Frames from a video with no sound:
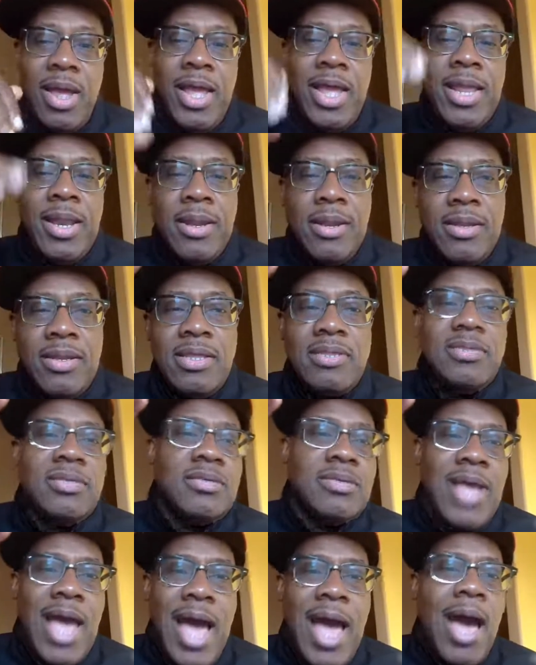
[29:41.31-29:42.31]
And this
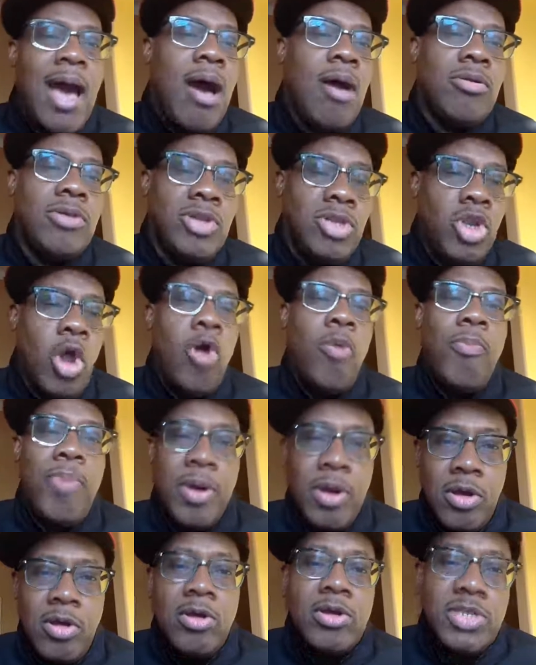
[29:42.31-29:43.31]
is how dope
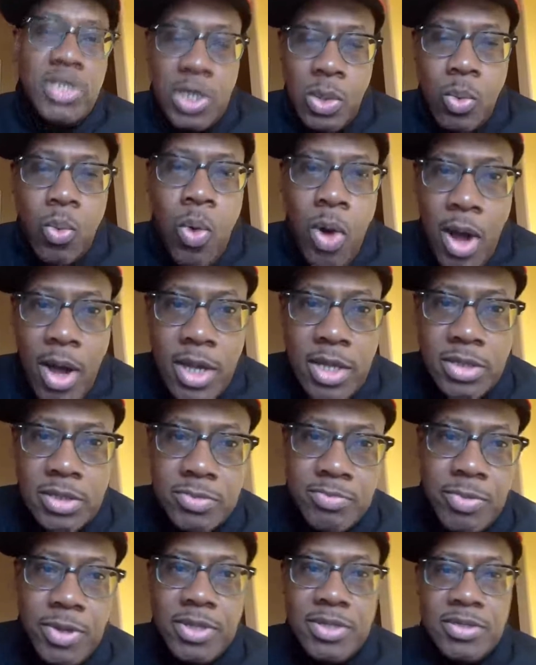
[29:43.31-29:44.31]
a cook she
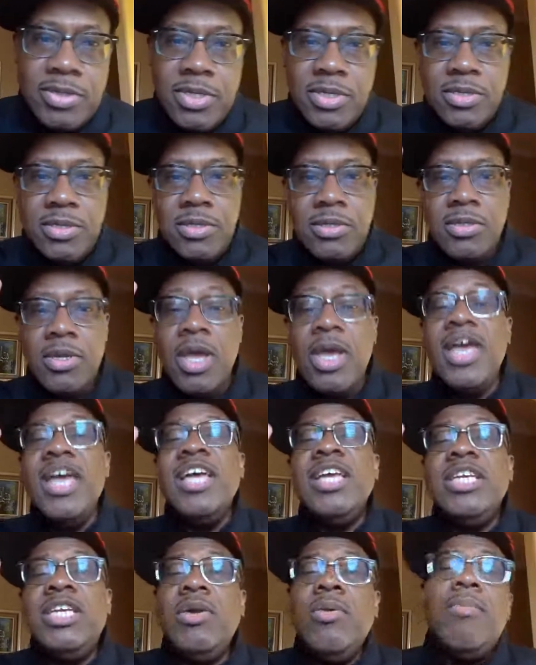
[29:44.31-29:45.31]
was, brothers and sisters.
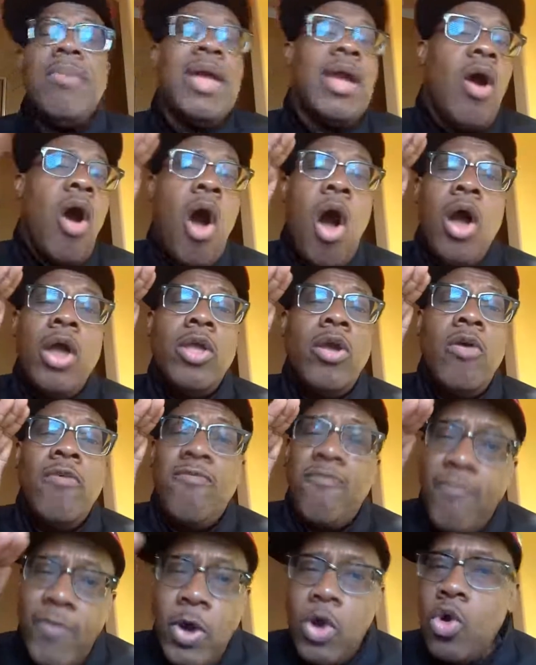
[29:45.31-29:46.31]
She would make all
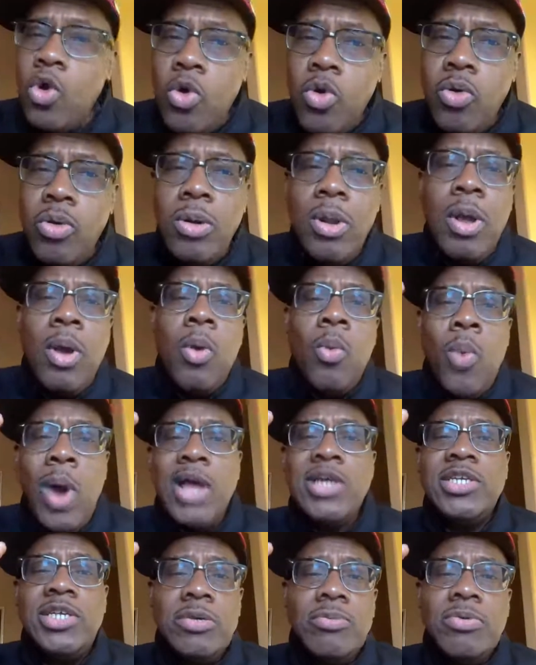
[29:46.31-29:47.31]
your food
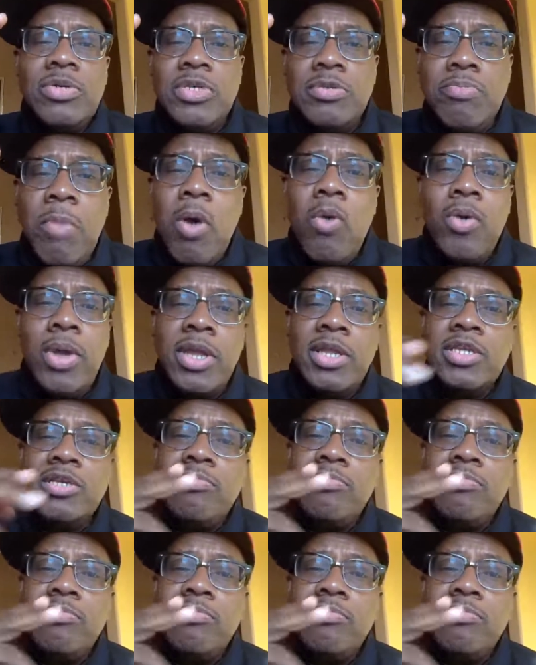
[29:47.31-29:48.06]
while she was smoking.